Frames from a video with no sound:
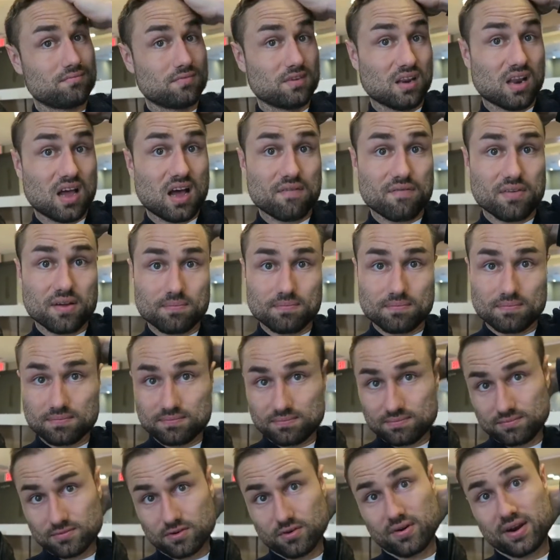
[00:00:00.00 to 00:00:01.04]
love him
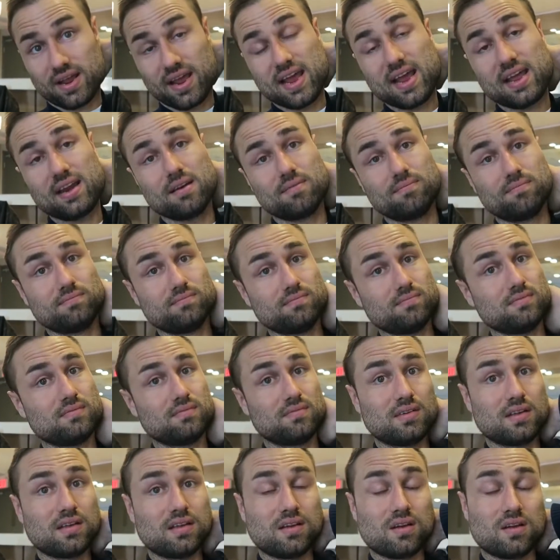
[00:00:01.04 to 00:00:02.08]
or hate him,
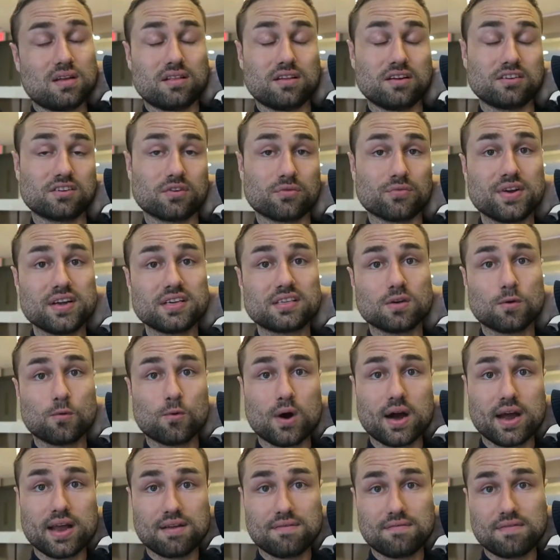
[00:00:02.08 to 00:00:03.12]
there's a reason
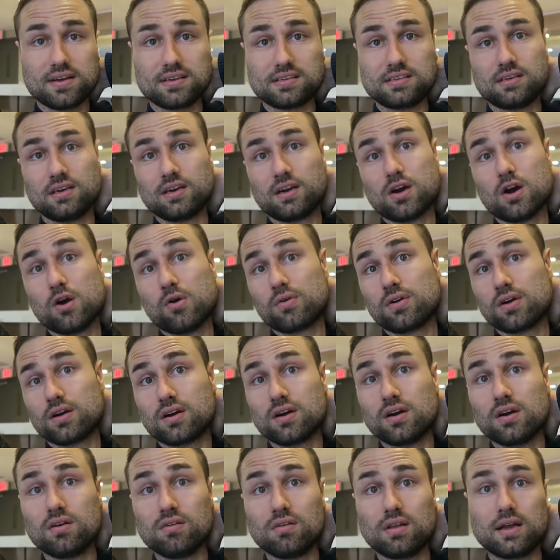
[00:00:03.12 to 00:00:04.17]
why he invested in
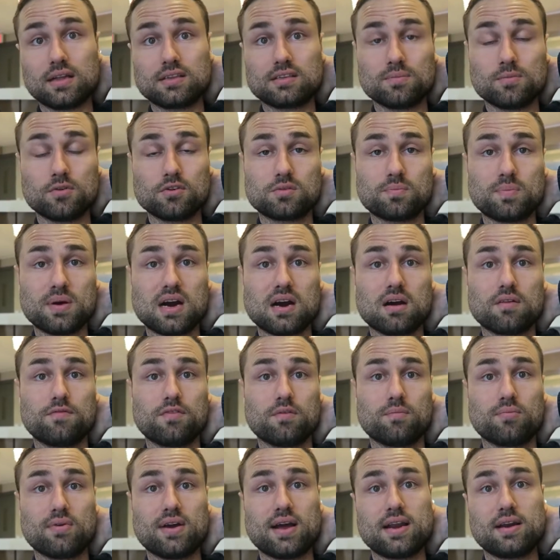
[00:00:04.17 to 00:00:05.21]
Coca-Cola. It's the most
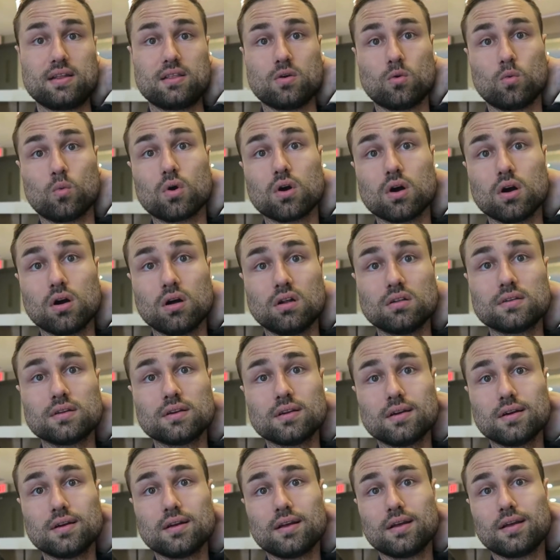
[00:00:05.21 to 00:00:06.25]
powerful brand in the
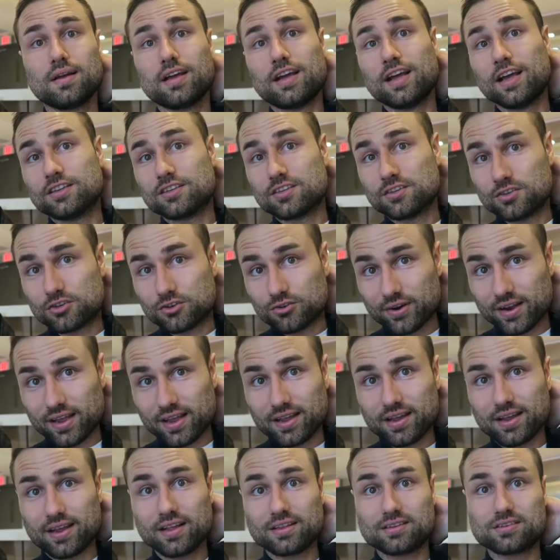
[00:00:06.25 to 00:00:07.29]
world. It's a
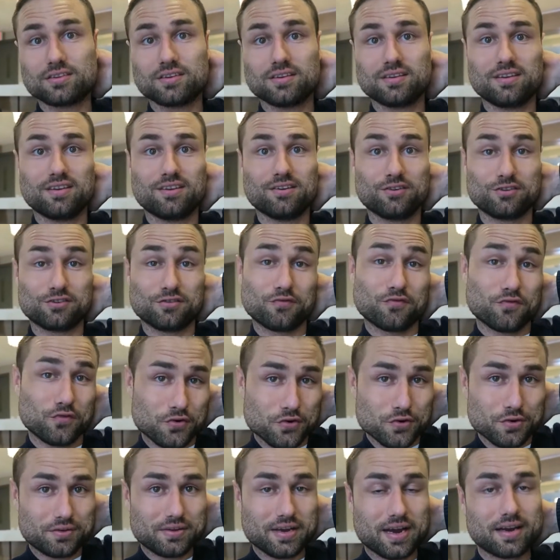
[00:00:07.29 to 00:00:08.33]
drink, it's a
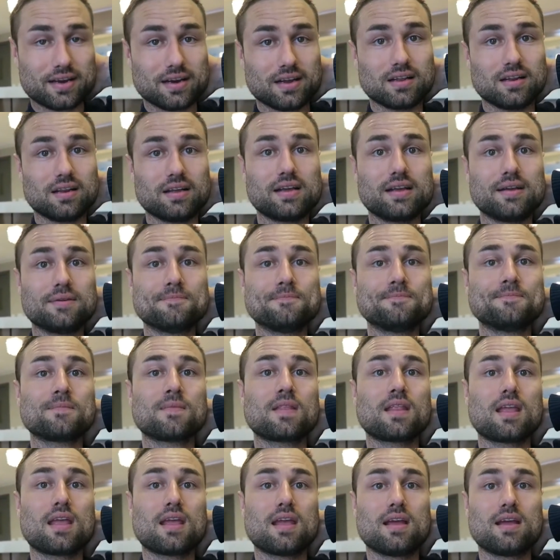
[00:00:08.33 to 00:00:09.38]
food technically.
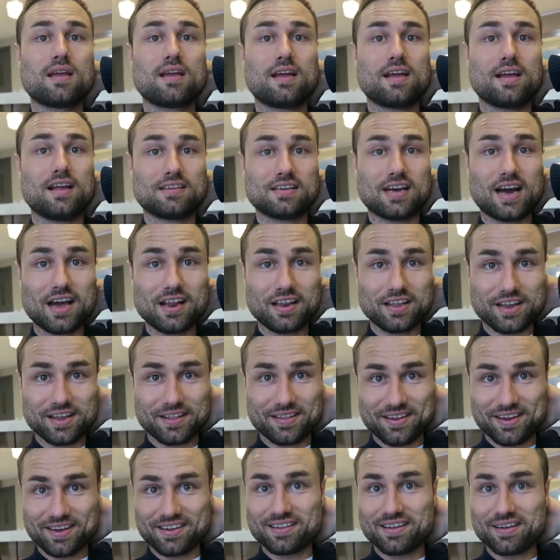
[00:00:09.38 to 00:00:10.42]
It's highly
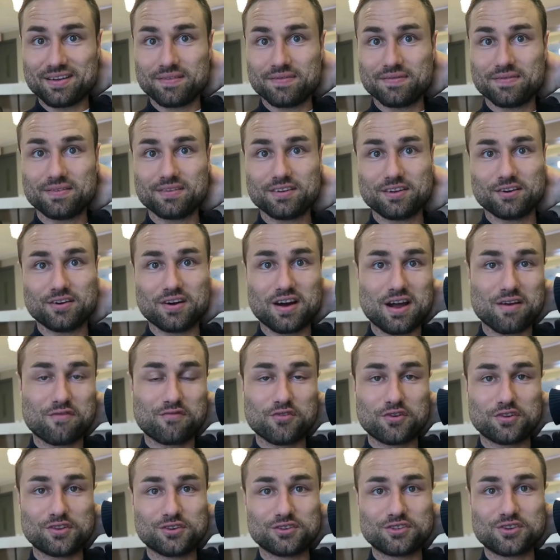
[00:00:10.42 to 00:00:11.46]
addictive, high
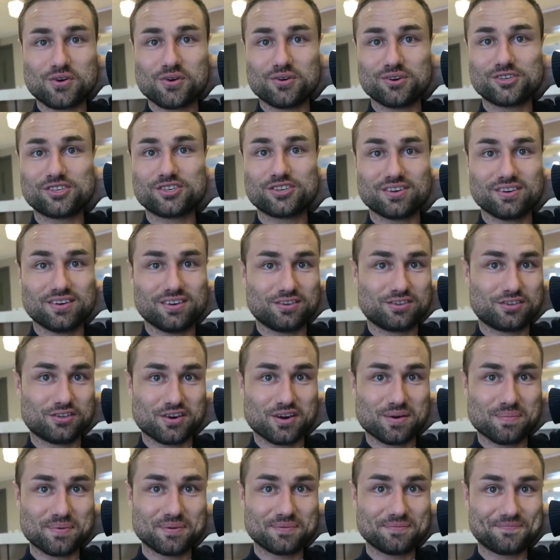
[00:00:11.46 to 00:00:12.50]
fructose corn
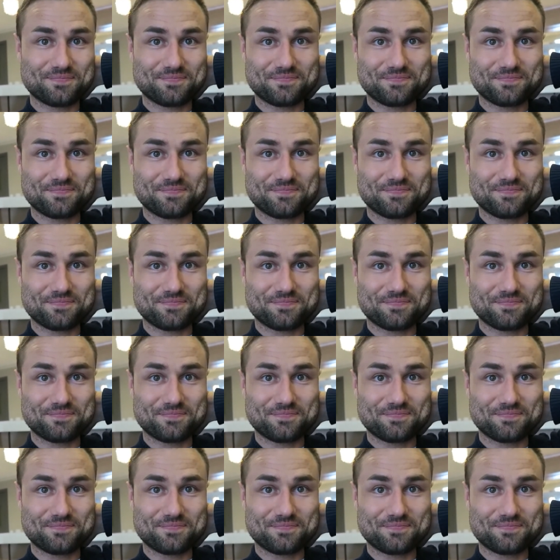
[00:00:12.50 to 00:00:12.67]
syrup.